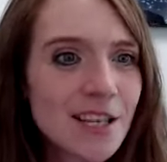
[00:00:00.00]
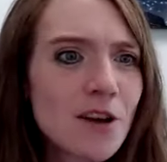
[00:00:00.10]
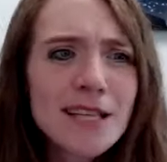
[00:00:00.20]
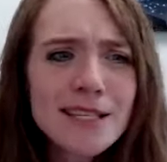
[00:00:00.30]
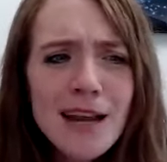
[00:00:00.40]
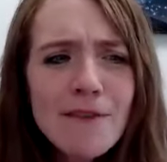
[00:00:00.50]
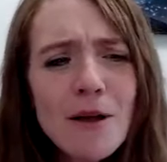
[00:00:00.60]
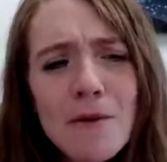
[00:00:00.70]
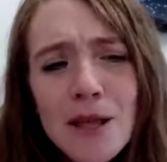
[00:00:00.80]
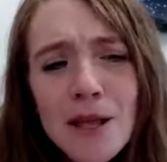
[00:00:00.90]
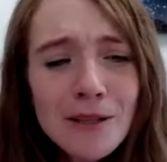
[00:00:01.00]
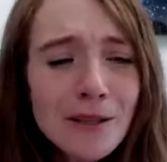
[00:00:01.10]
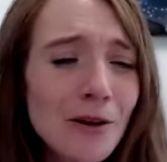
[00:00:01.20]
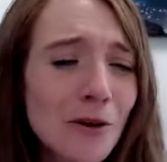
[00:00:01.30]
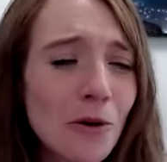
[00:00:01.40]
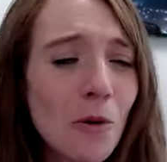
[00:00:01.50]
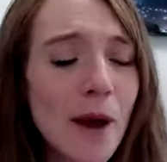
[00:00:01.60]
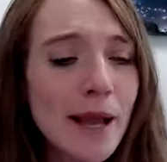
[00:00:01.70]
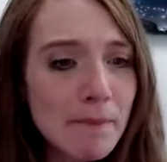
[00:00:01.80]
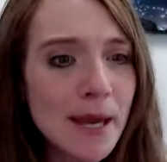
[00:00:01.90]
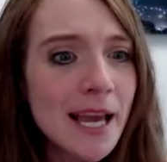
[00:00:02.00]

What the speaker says: So that's kind of a little quick